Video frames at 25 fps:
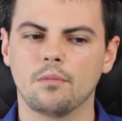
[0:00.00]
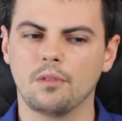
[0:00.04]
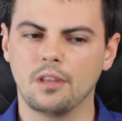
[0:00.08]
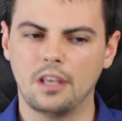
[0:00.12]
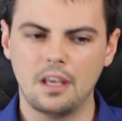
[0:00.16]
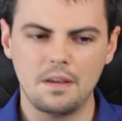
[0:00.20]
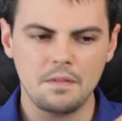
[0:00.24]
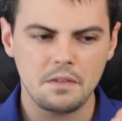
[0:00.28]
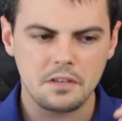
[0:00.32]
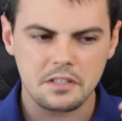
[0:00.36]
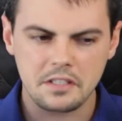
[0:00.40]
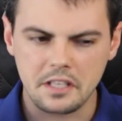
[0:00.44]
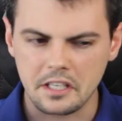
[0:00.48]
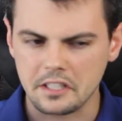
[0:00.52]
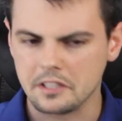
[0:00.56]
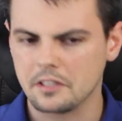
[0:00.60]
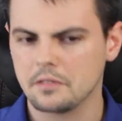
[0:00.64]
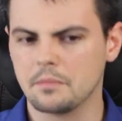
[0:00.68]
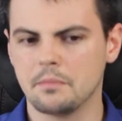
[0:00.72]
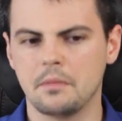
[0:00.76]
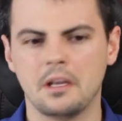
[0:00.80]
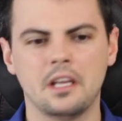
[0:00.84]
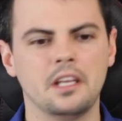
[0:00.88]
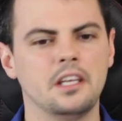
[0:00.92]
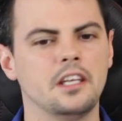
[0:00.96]
Give us
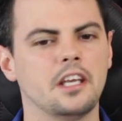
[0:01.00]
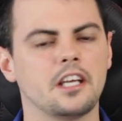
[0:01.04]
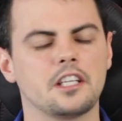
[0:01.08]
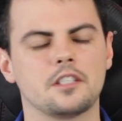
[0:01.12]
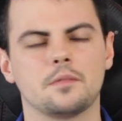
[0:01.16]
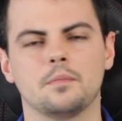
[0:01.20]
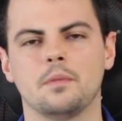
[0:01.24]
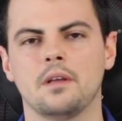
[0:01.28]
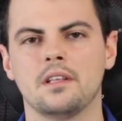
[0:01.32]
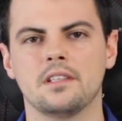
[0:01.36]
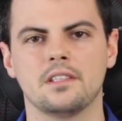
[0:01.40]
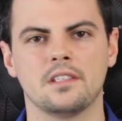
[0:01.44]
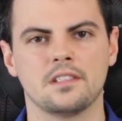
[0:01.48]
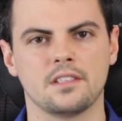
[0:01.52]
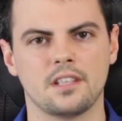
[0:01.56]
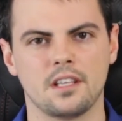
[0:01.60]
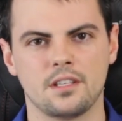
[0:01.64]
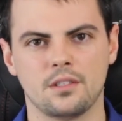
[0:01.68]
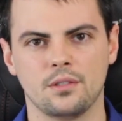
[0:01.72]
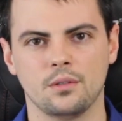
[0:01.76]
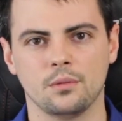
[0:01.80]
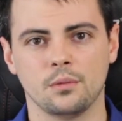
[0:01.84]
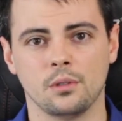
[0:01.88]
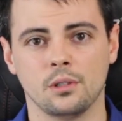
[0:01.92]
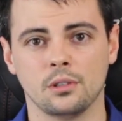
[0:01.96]
as many expenses
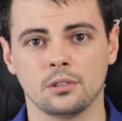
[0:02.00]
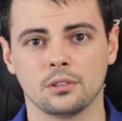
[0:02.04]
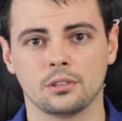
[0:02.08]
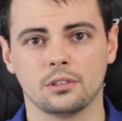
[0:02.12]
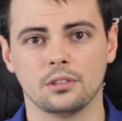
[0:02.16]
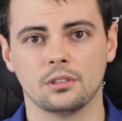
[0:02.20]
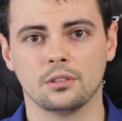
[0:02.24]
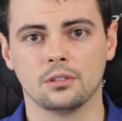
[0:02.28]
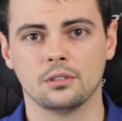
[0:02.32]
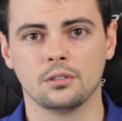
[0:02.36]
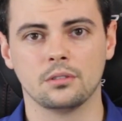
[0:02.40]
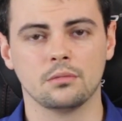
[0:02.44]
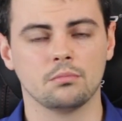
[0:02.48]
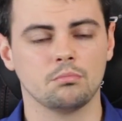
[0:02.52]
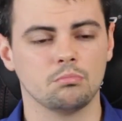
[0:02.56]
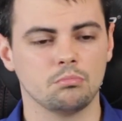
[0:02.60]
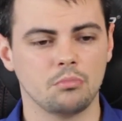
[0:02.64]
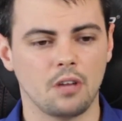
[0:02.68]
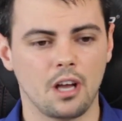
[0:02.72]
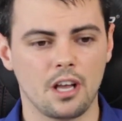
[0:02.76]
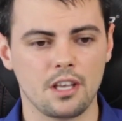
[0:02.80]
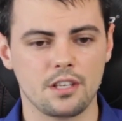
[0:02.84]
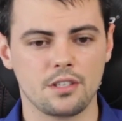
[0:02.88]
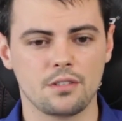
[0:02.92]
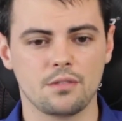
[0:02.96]
as you want,
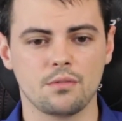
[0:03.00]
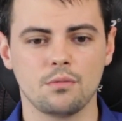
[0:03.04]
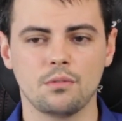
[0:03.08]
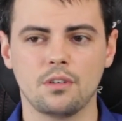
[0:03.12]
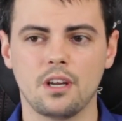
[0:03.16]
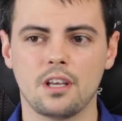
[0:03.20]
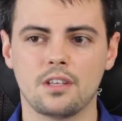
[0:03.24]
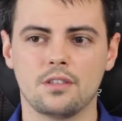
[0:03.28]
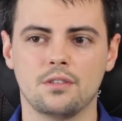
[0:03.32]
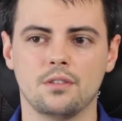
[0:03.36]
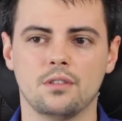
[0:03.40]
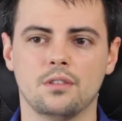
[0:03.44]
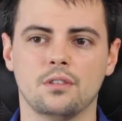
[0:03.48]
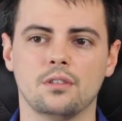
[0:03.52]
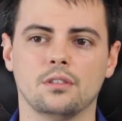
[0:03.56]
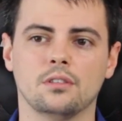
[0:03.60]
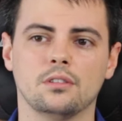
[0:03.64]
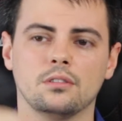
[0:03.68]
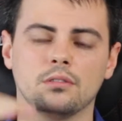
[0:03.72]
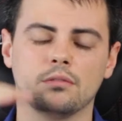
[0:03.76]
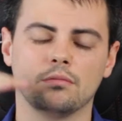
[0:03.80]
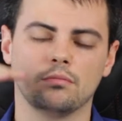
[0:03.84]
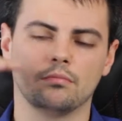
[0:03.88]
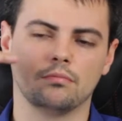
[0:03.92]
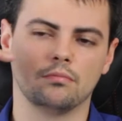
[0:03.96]
As soon as you
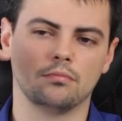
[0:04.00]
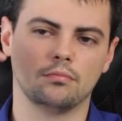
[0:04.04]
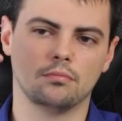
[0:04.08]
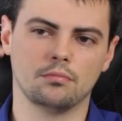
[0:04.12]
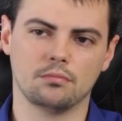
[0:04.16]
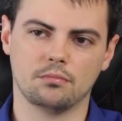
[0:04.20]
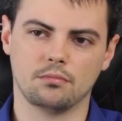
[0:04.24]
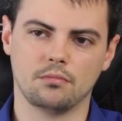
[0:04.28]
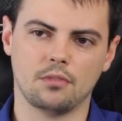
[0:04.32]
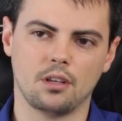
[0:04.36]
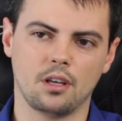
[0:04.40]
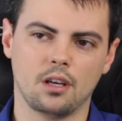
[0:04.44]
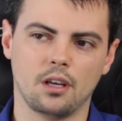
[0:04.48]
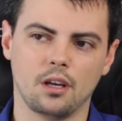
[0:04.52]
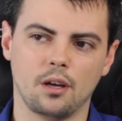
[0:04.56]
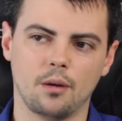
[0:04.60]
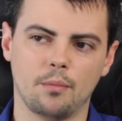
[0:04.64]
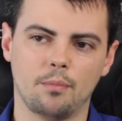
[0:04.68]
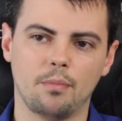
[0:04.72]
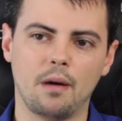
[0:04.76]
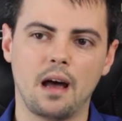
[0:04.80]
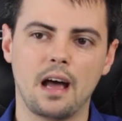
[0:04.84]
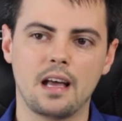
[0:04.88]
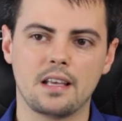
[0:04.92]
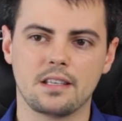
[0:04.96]
don't
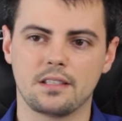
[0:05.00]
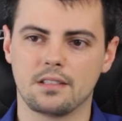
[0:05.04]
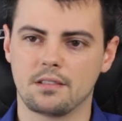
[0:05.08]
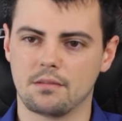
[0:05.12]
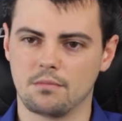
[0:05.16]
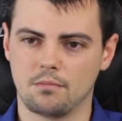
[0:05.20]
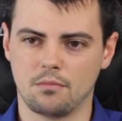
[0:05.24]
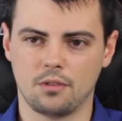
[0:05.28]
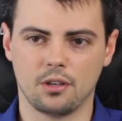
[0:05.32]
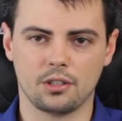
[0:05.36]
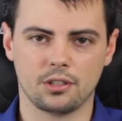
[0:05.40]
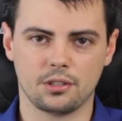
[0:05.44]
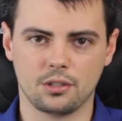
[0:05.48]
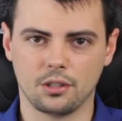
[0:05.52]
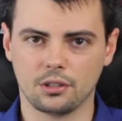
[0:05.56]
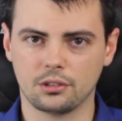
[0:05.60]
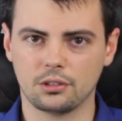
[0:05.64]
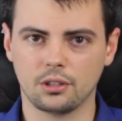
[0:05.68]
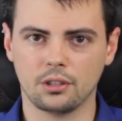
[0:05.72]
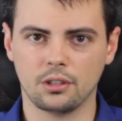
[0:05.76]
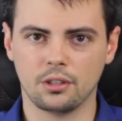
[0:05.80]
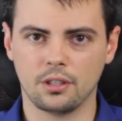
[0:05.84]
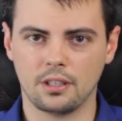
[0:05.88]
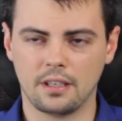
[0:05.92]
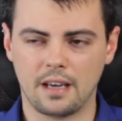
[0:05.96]
pass a
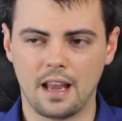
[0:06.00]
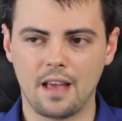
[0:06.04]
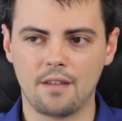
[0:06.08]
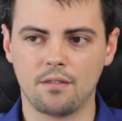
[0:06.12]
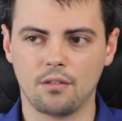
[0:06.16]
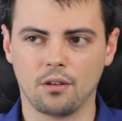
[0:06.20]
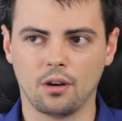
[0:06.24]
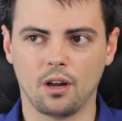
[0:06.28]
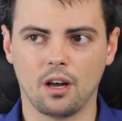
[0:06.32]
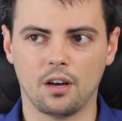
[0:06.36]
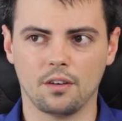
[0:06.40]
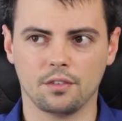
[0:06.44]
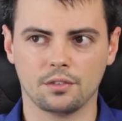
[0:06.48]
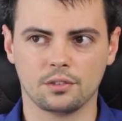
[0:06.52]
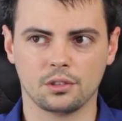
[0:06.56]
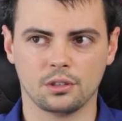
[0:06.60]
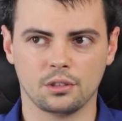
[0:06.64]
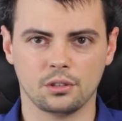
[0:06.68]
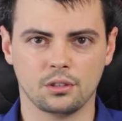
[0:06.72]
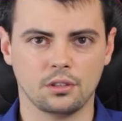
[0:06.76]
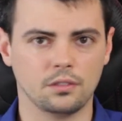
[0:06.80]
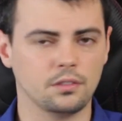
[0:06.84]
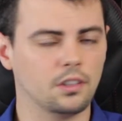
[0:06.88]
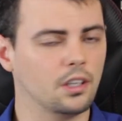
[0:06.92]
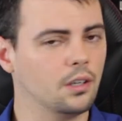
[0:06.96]
certain level of
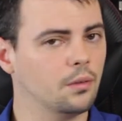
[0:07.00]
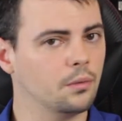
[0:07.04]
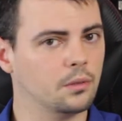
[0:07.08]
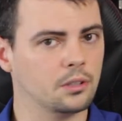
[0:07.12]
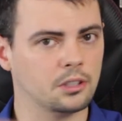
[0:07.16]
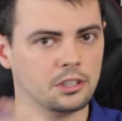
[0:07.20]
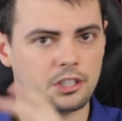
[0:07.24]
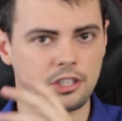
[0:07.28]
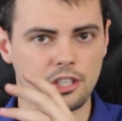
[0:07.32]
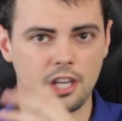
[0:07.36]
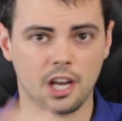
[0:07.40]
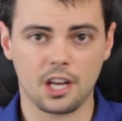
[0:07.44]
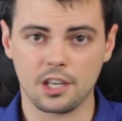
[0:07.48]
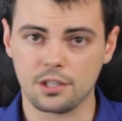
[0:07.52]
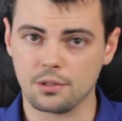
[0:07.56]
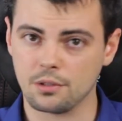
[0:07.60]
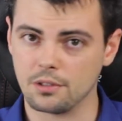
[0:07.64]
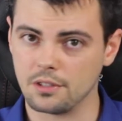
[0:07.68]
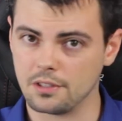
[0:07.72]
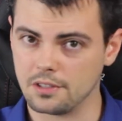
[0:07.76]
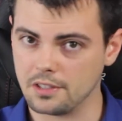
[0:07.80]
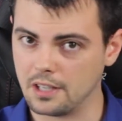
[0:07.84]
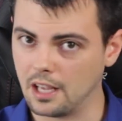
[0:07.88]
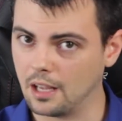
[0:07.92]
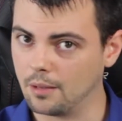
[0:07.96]
turnover, we'll charge you
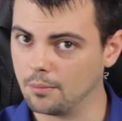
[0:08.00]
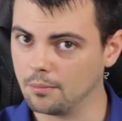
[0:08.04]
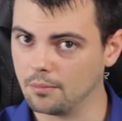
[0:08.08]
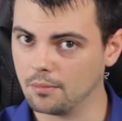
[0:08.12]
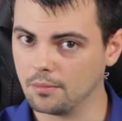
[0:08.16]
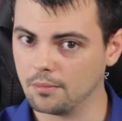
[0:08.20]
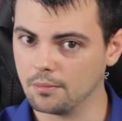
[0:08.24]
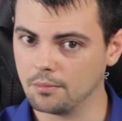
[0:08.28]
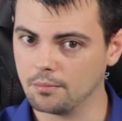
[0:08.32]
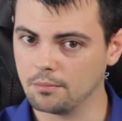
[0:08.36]
the same.